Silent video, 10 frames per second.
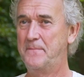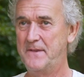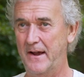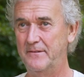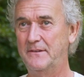
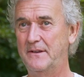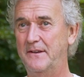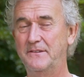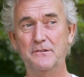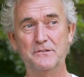Yeah,
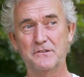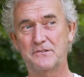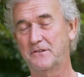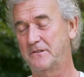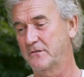and you just
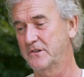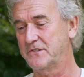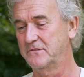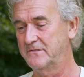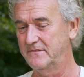heard the
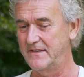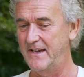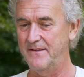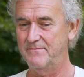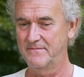rehearsal,
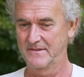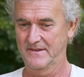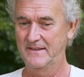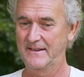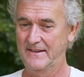and
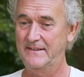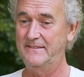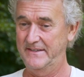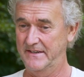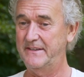
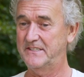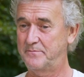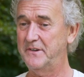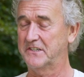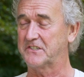it's
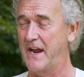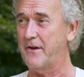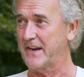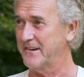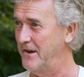pretty
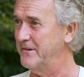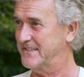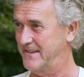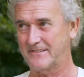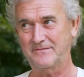scary, you know.
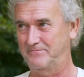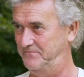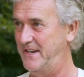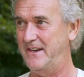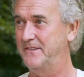It's like,
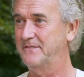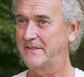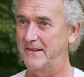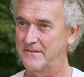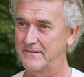yeah, and
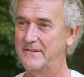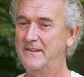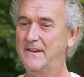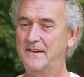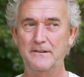then
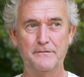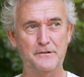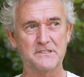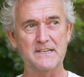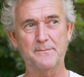the
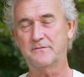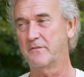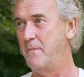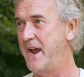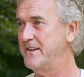footsteps
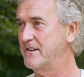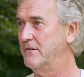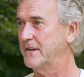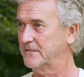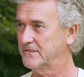remain, you know,
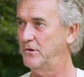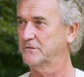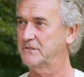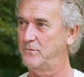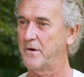like the
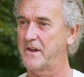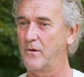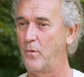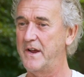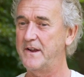soldiers walking
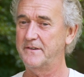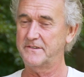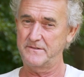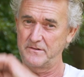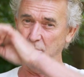away, and there's
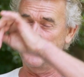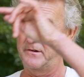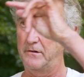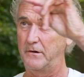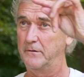this one
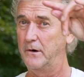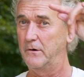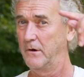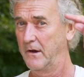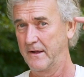little
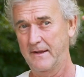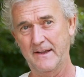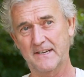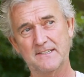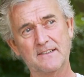oboe
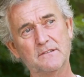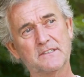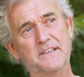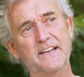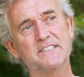has this little
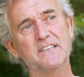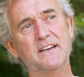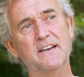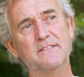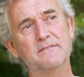
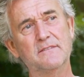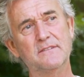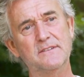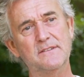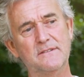cadenza, and
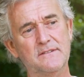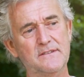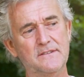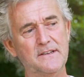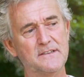
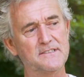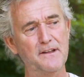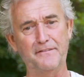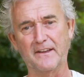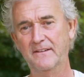then there's
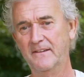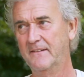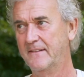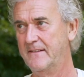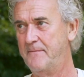nothing.
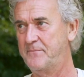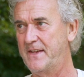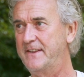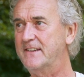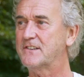
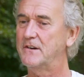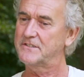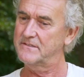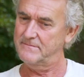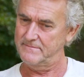And then starts